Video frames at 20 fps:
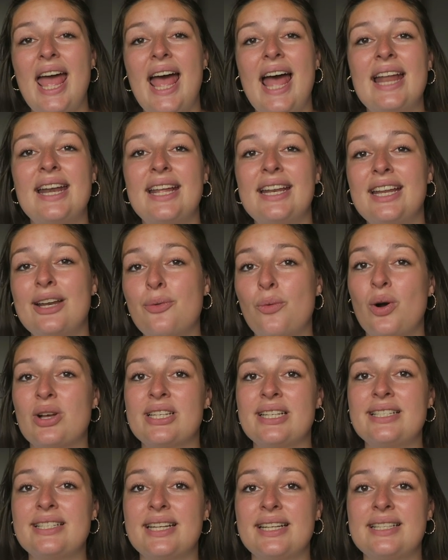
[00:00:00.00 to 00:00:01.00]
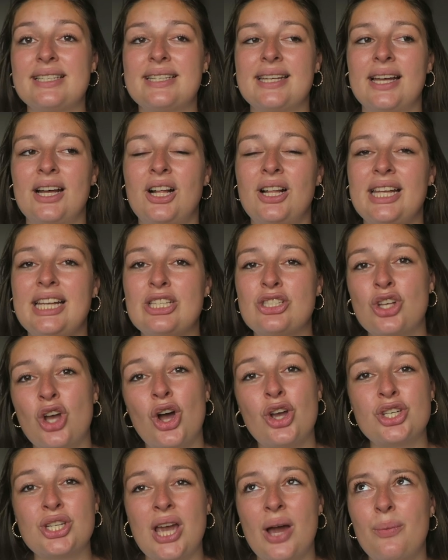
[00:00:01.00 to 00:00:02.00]
and then it wasn't until
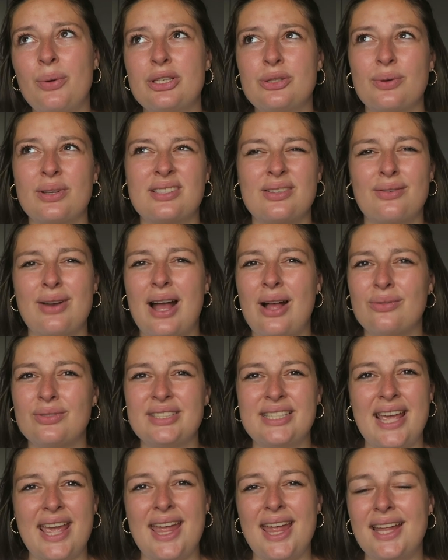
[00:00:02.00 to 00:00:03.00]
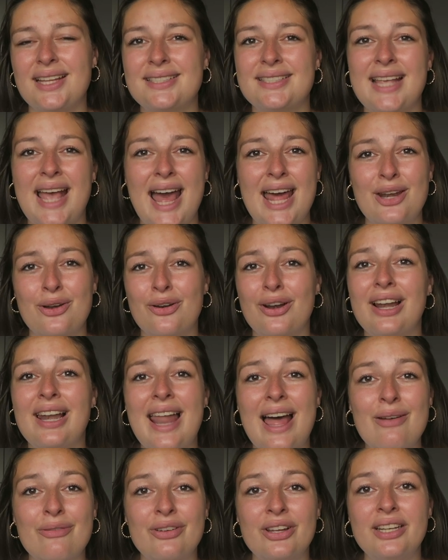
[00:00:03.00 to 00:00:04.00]
Etosha, which was around day ten or
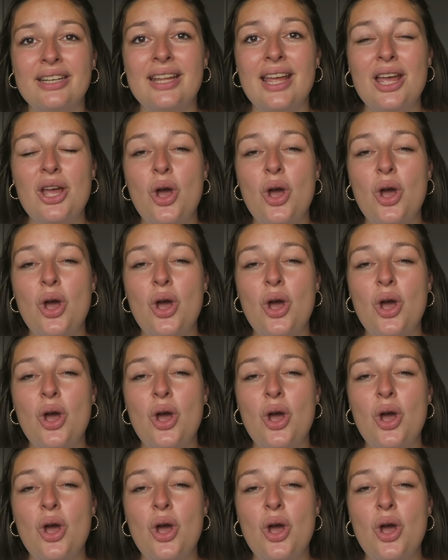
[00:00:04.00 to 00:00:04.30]
eleven,